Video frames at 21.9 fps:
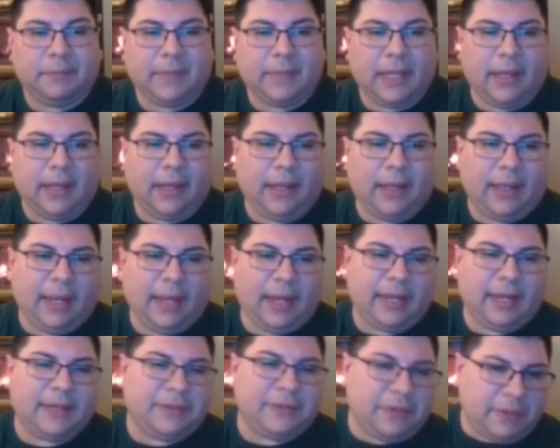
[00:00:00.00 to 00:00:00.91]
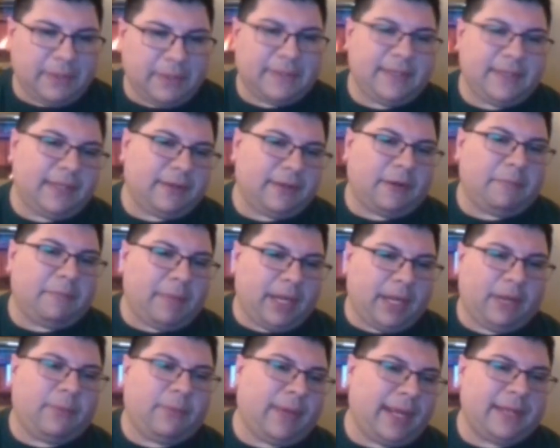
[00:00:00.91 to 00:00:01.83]
And as you can see, there are
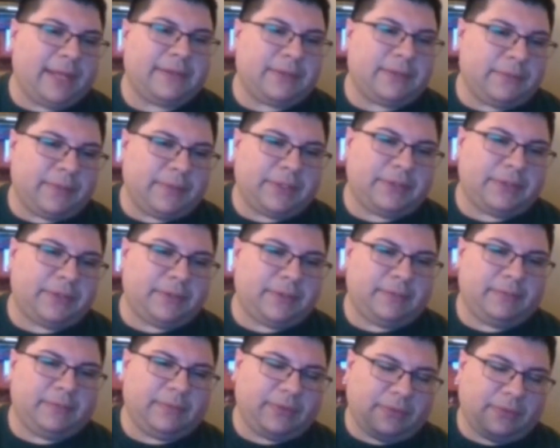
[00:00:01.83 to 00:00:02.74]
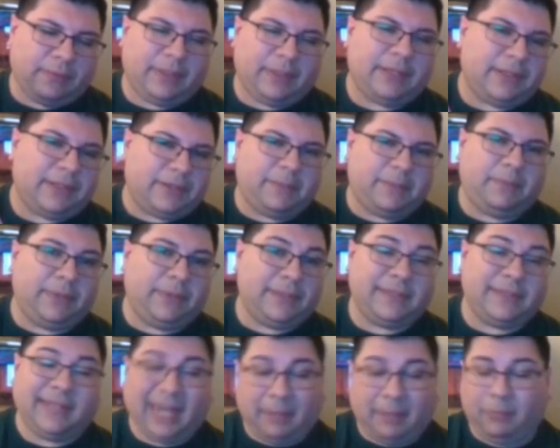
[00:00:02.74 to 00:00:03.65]
many ways in which the three
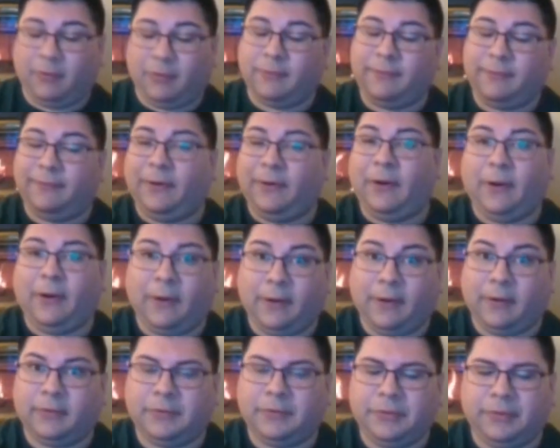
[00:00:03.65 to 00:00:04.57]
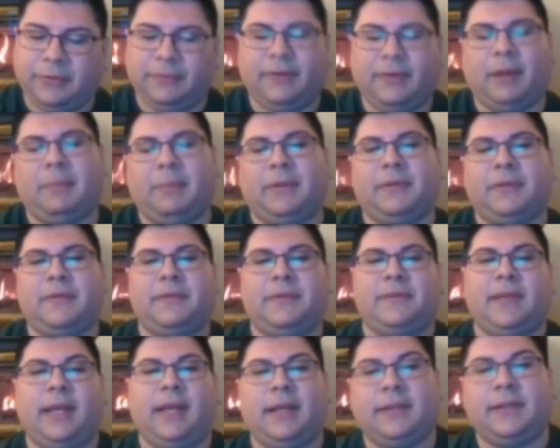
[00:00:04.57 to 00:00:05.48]
disciplines that I prefer to environmental
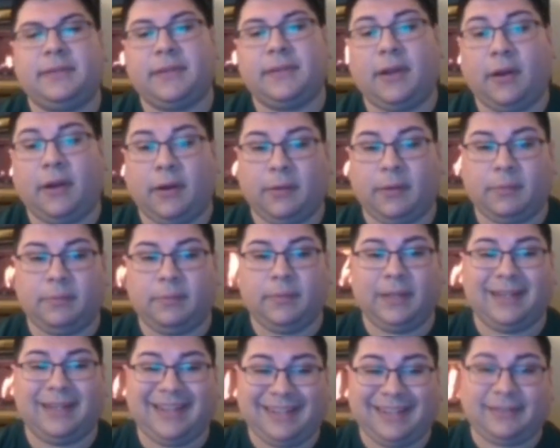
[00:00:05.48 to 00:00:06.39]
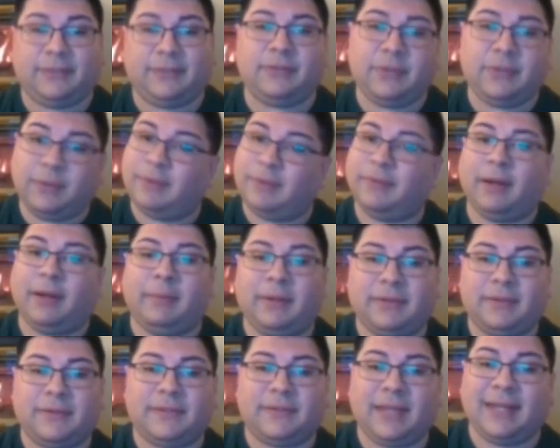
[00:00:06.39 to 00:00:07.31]
science are connected to
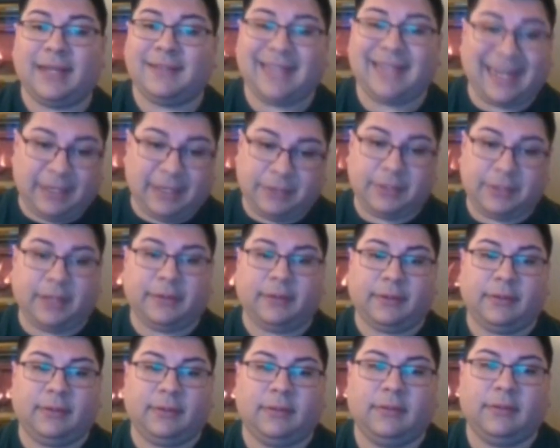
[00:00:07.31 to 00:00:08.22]
environmental science and each other.